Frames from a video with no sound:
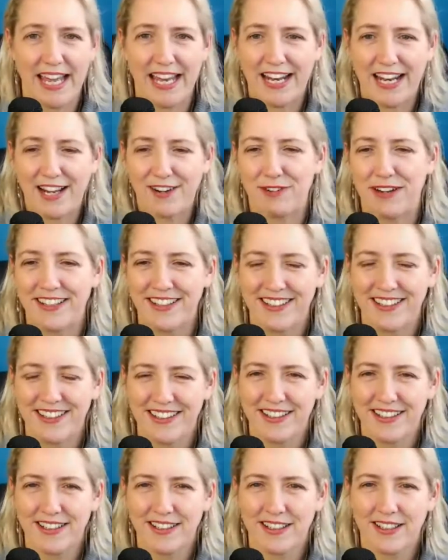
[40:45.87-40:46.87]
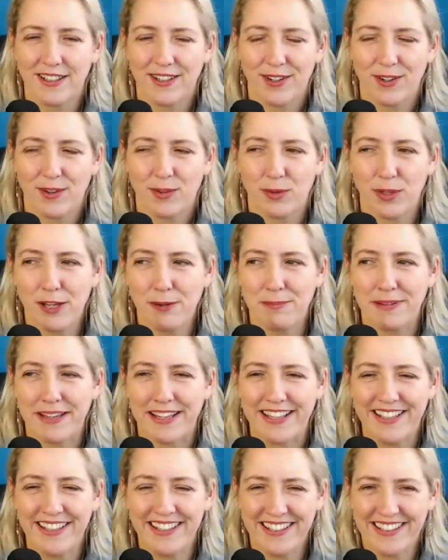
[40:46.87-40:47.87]
And I went, what do you
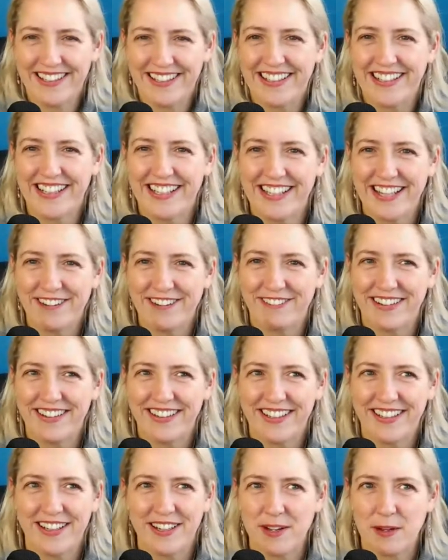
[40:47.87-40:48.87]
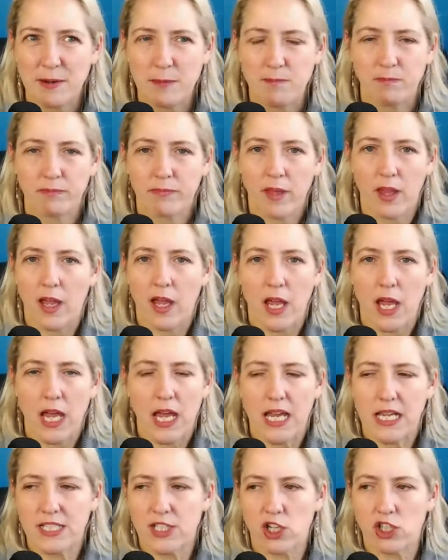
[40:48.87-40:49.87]
mean? And they went,
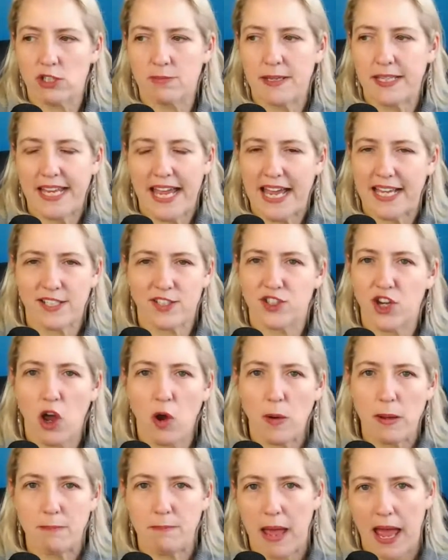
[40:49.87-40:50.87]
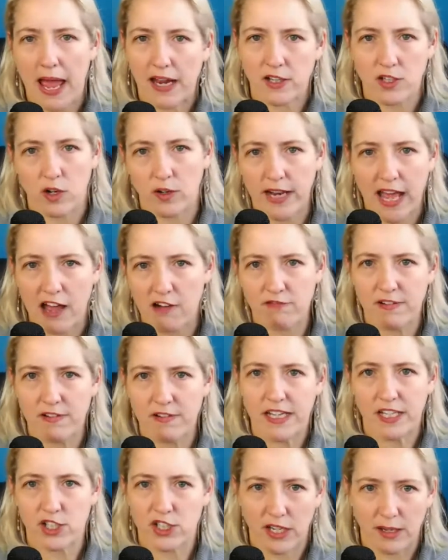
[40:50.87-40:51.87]
social media has no impact on our
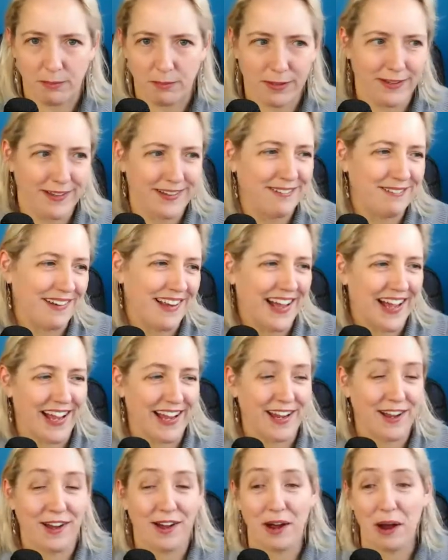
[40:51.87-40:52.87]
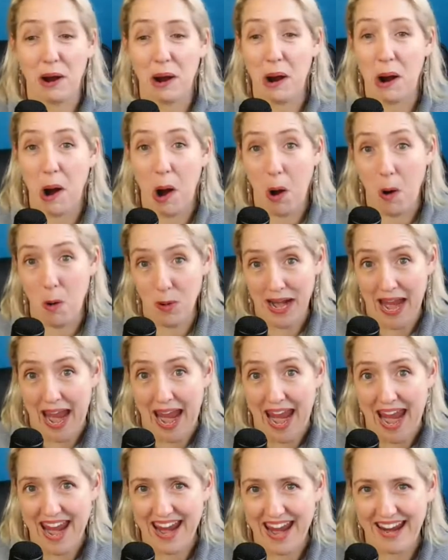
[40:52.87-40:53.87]
readership. I'm like,
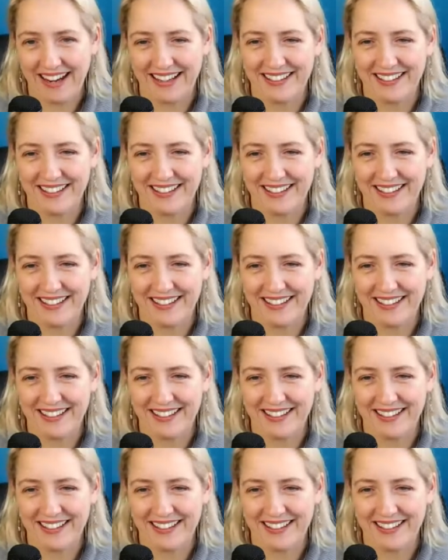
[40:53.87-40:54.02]
okay.